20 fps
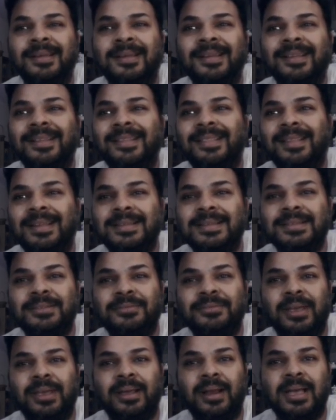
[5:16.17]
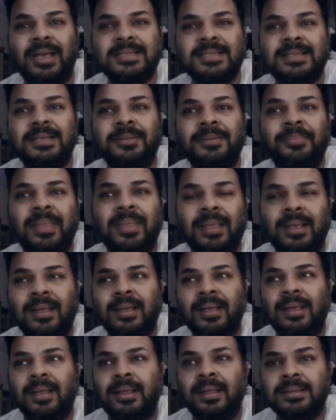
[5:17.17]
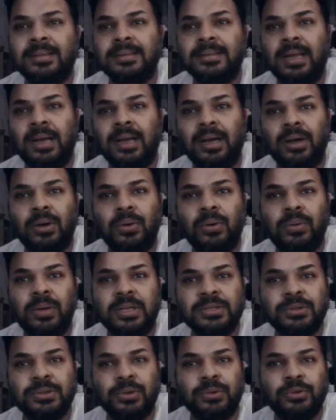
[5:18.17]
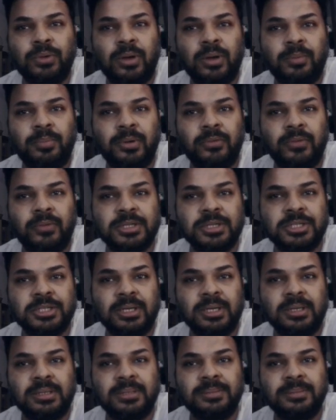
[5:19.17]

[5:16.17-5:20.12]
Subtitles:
That's a fair ask. Now let's go to our previous sheet.